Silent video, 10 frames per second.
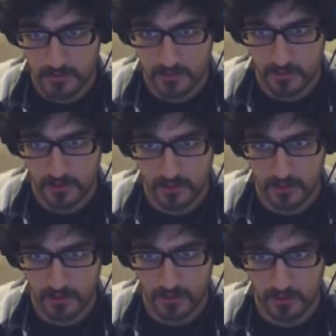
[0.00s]

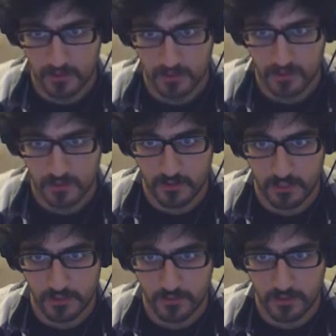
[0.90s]
I do
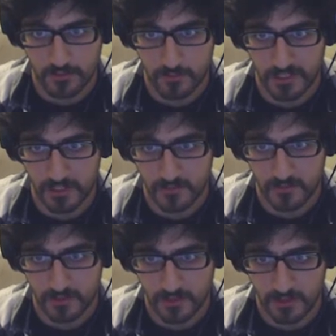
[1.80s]
have opinions on
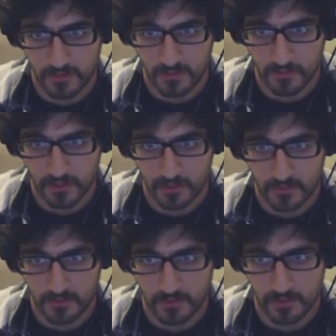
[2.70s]
things, but I
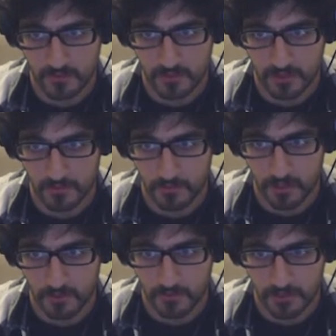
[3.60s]
generally don't like to bother
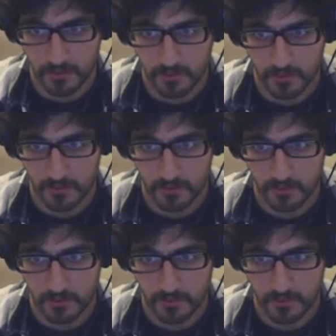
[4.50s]
people.